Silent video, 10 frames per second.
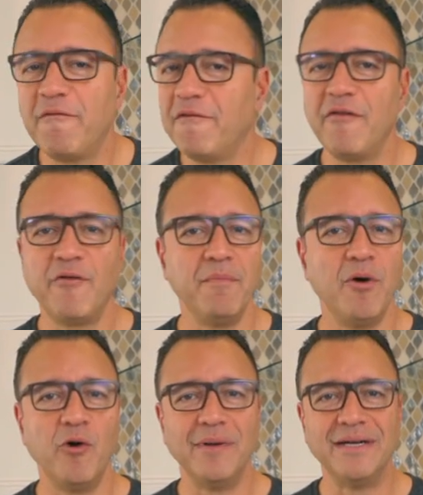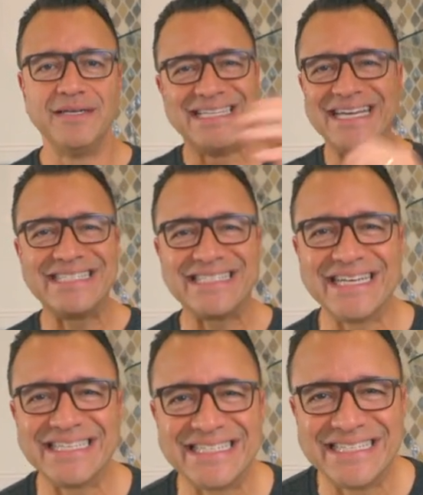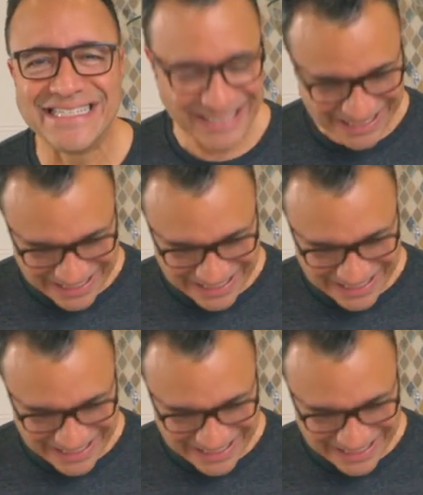favorite moment, taste test.